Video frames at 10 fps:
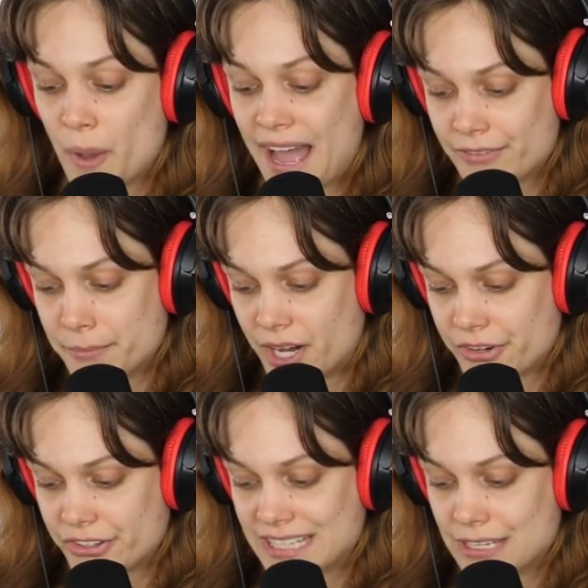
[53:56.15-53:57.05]
You have a
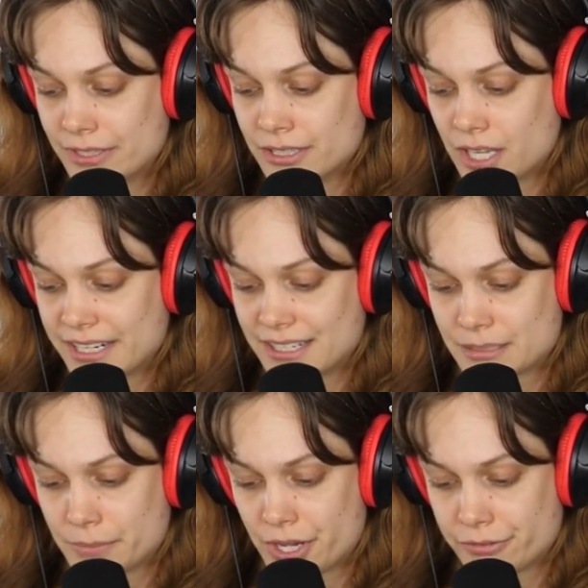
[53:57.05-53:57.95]
model. Even Lonnie
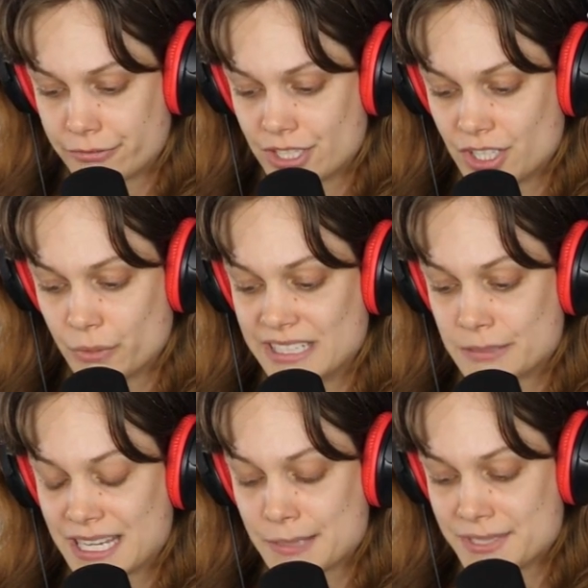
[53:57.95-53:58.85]
is a model for you.
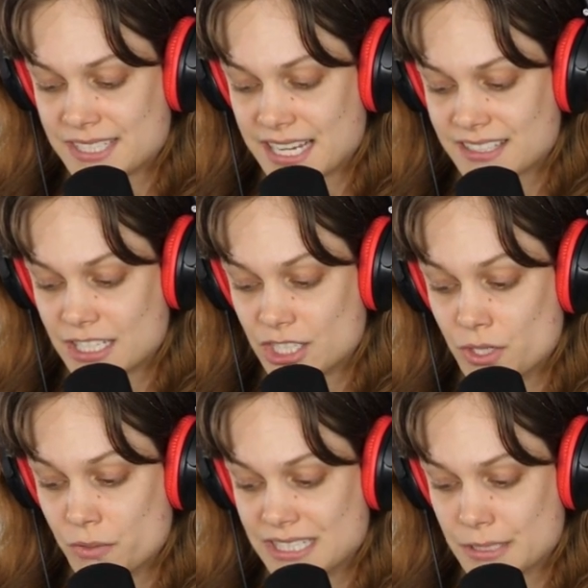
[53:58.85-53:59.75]
He's made the mistakes that
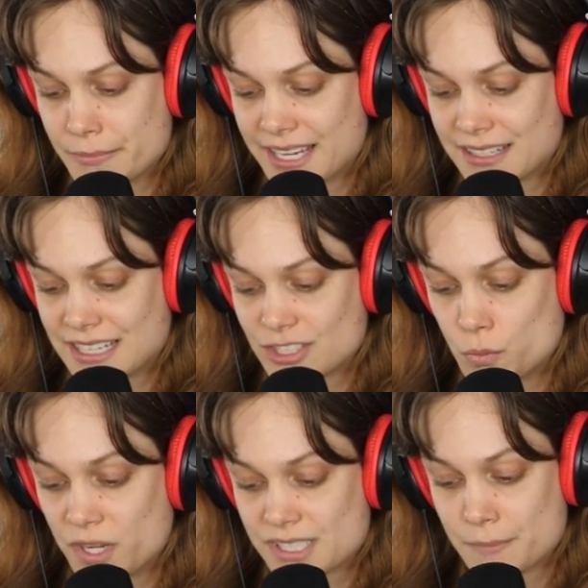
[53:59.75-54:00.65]
you don't need to make unless
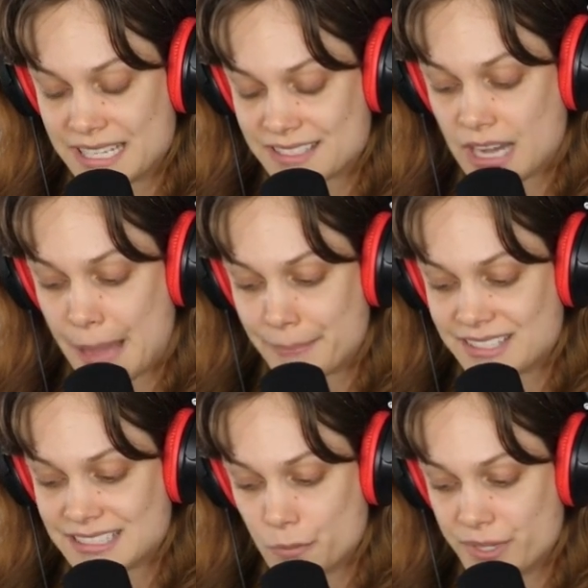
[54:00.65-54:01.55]
you want to be as
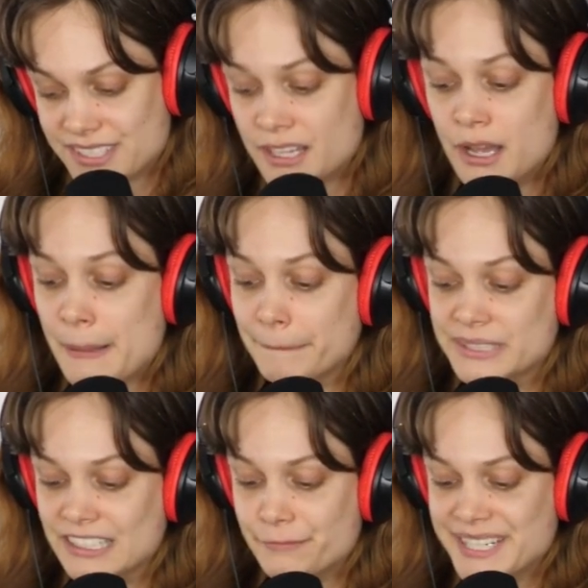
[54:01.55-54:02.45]
unhappy as he was.
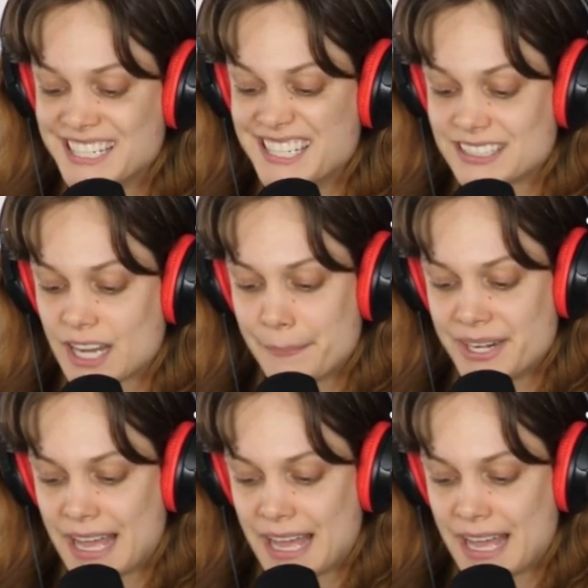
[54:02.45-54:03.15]
Believe me, he has not